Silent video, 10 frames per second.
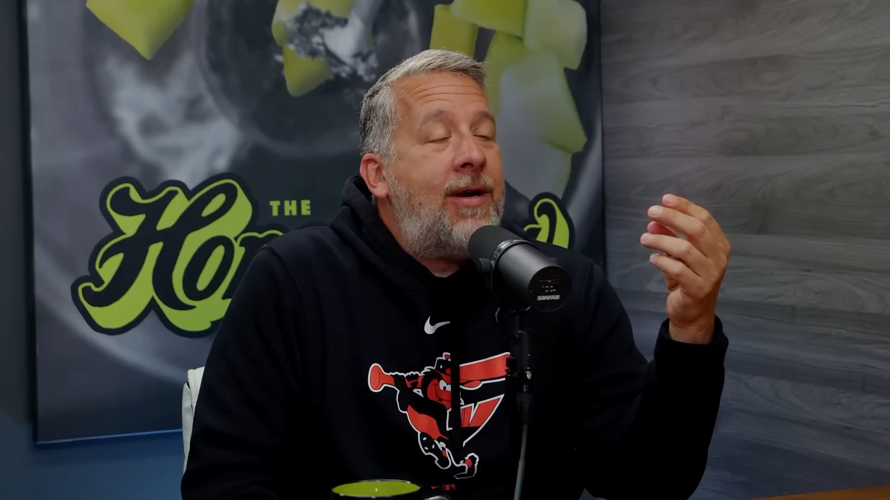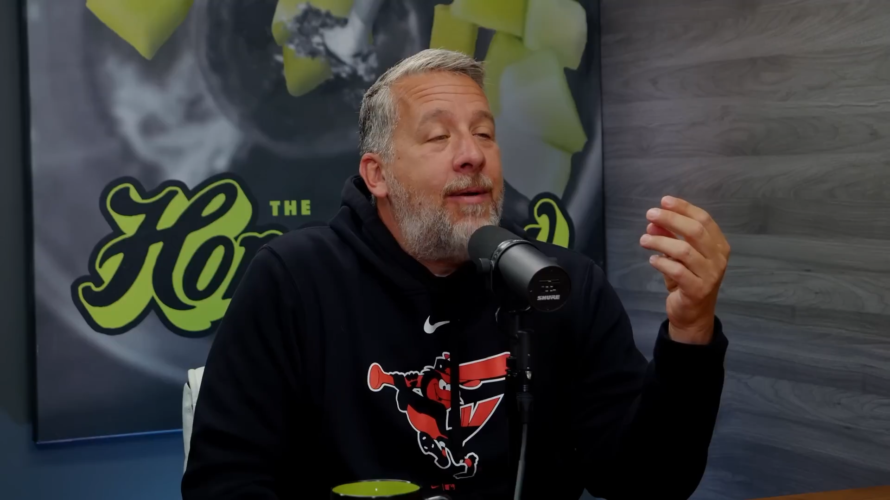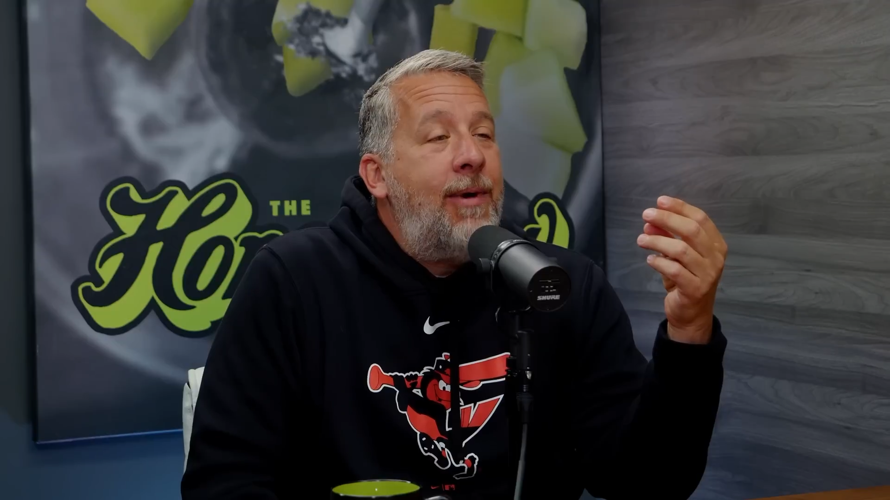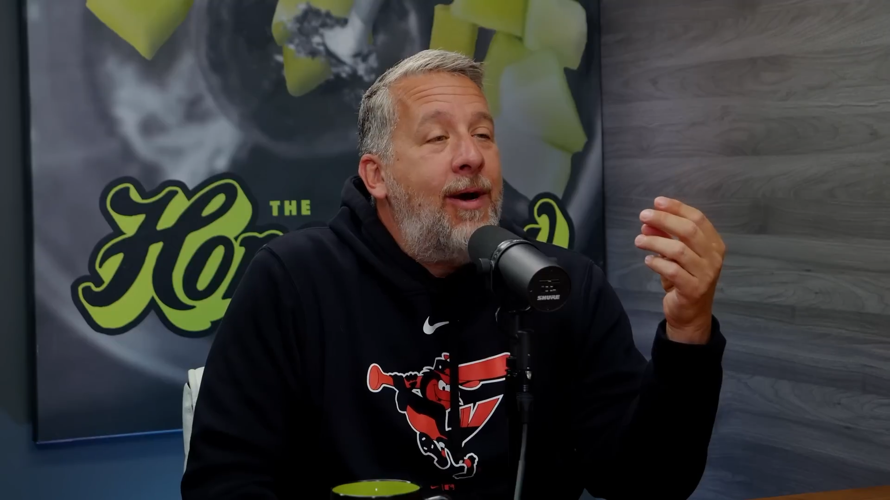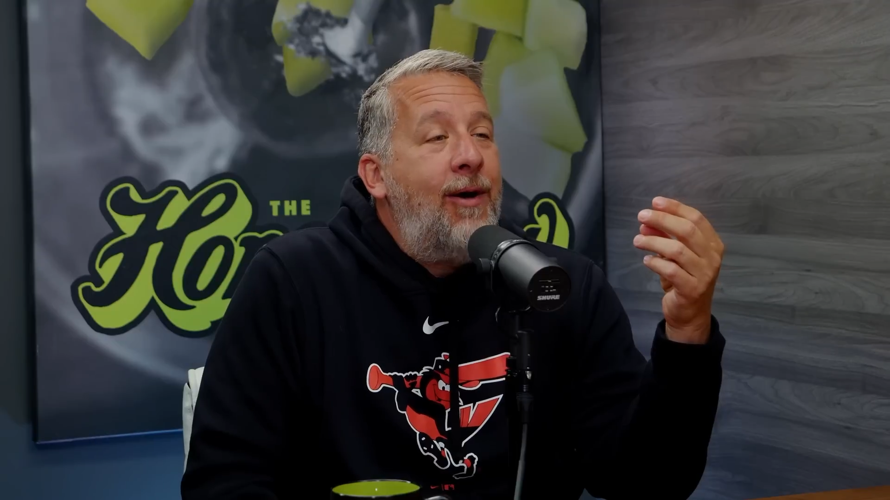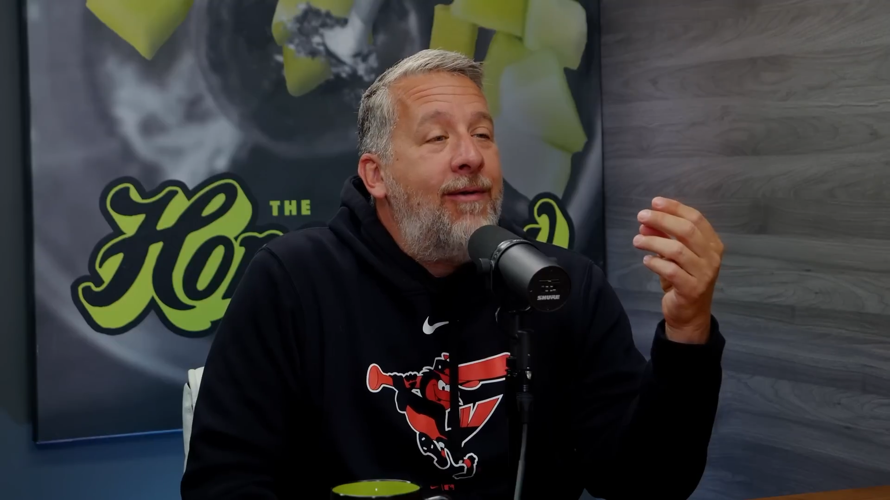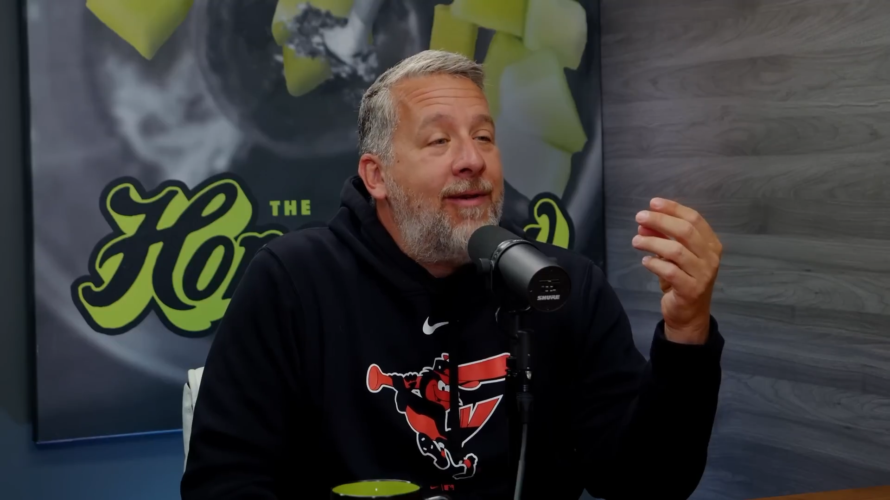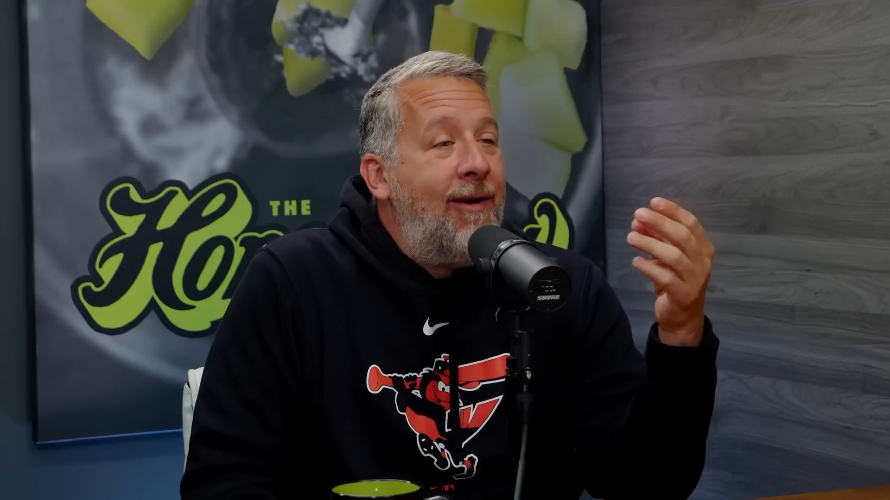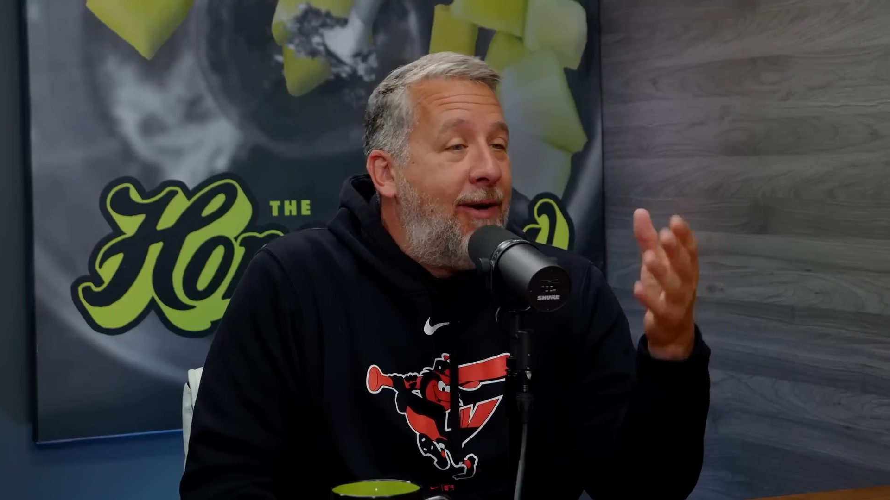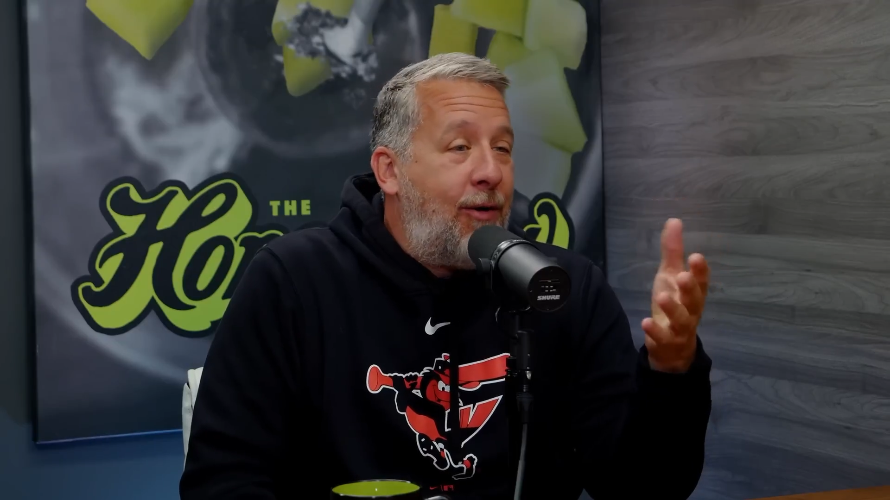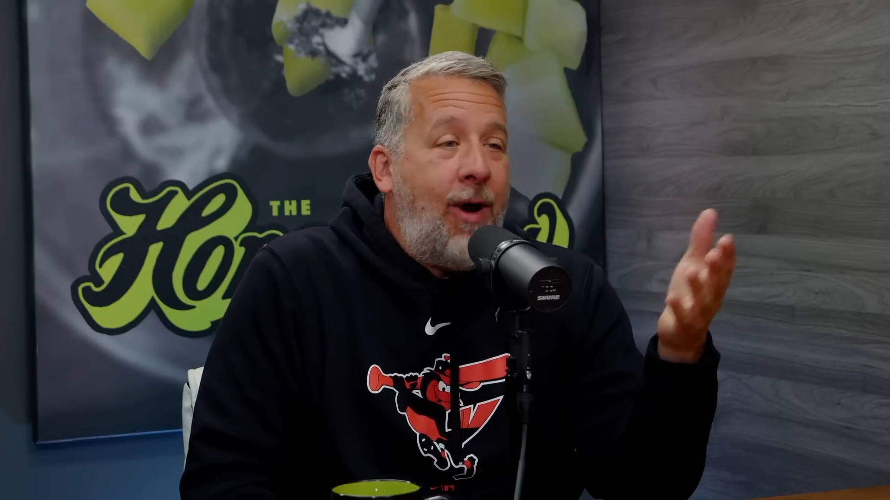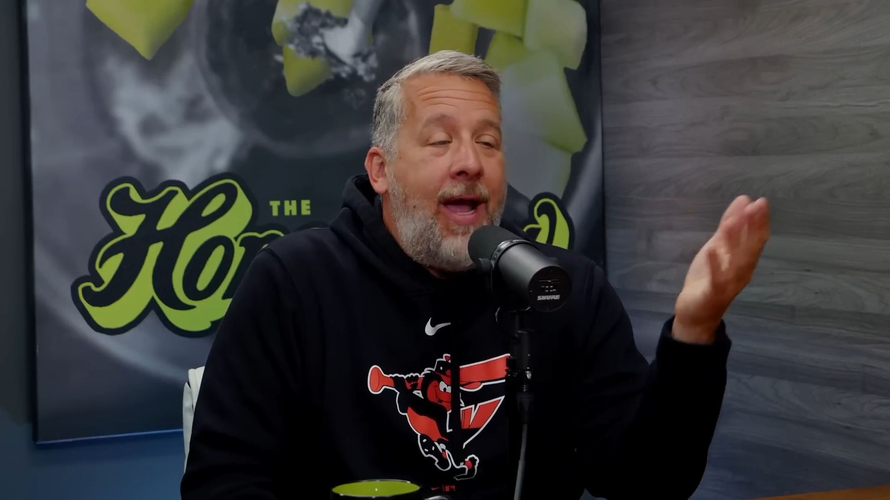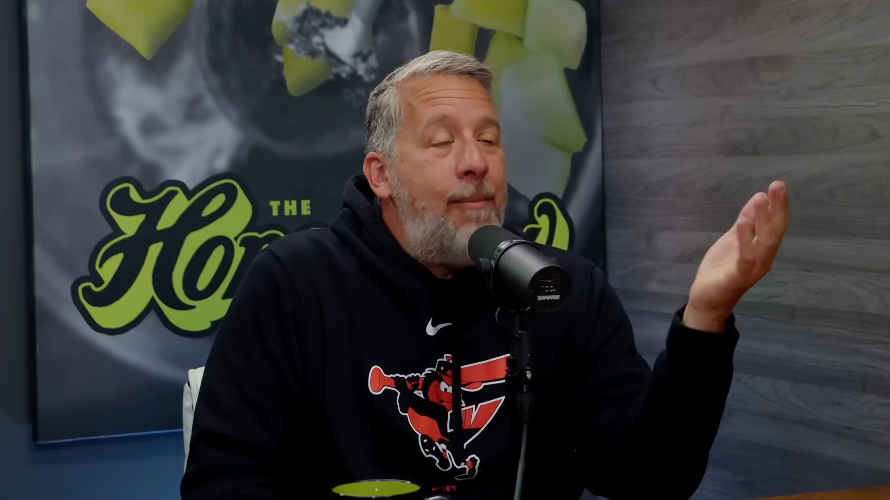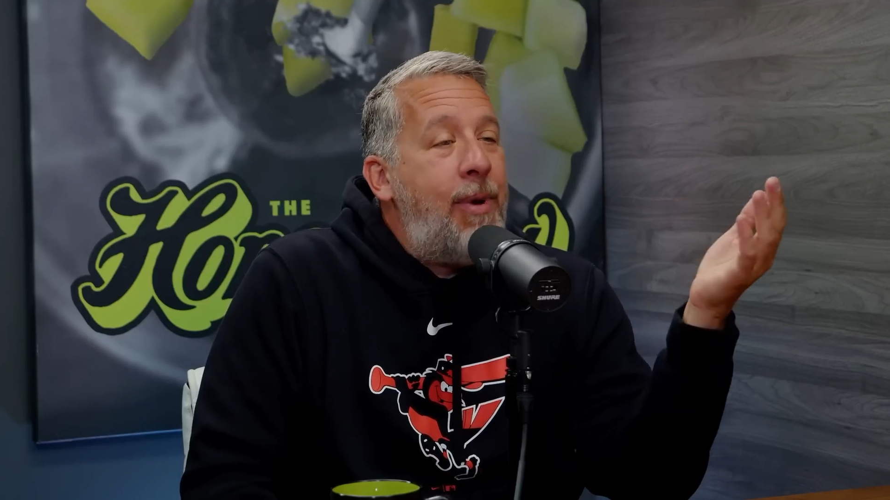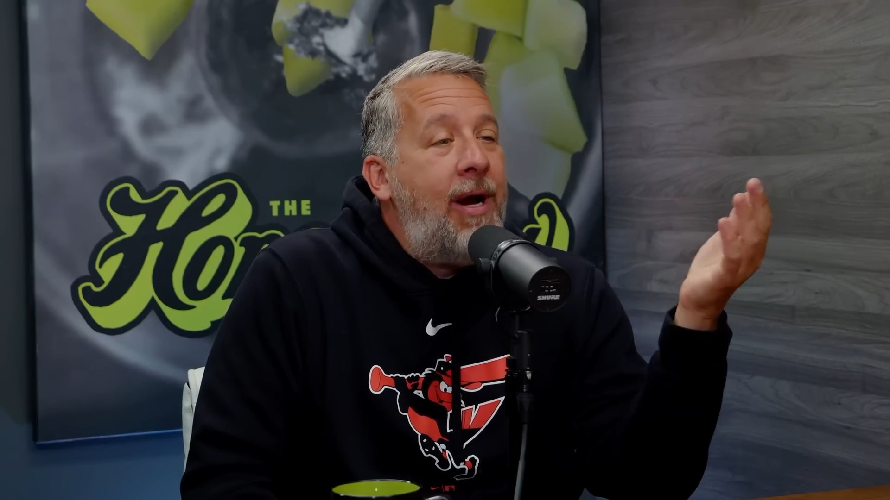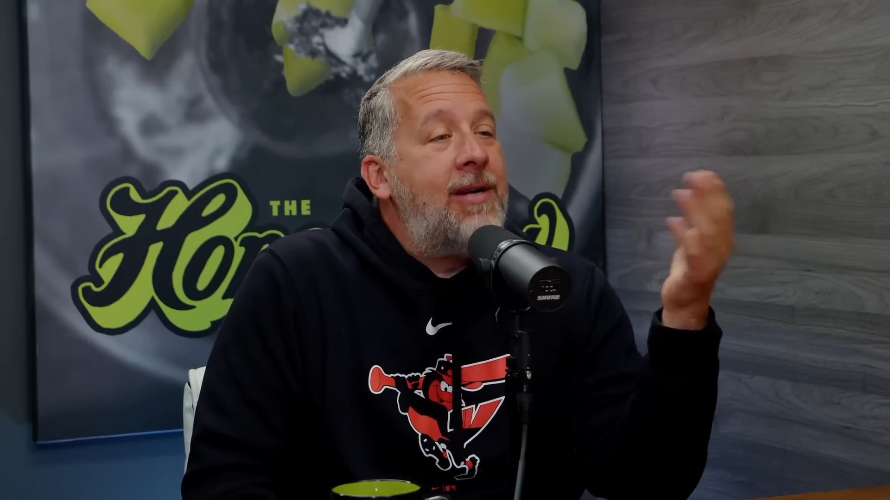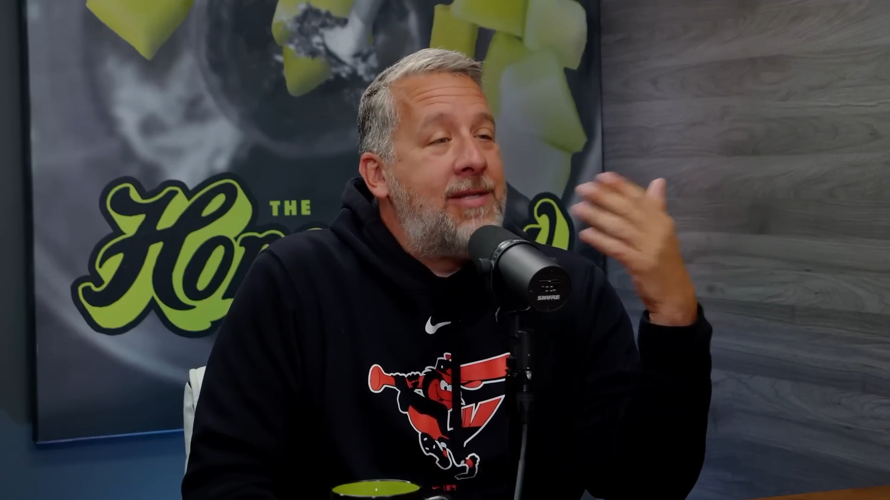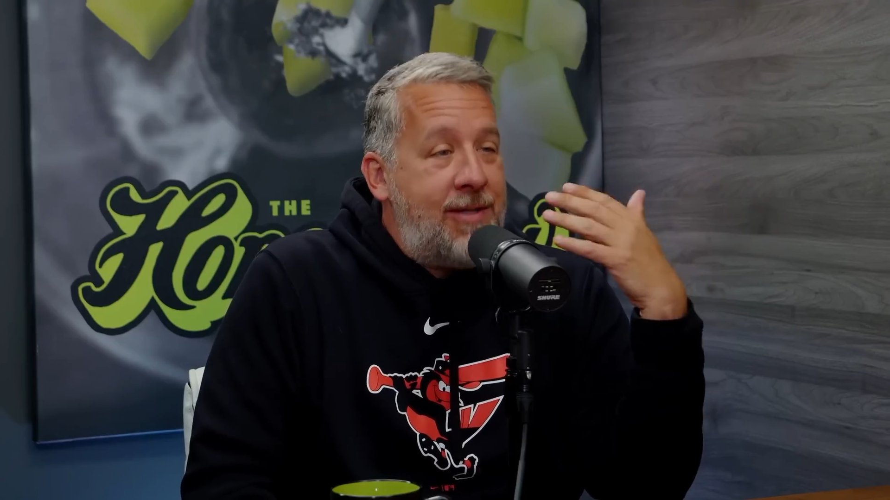coming over, or grandparents.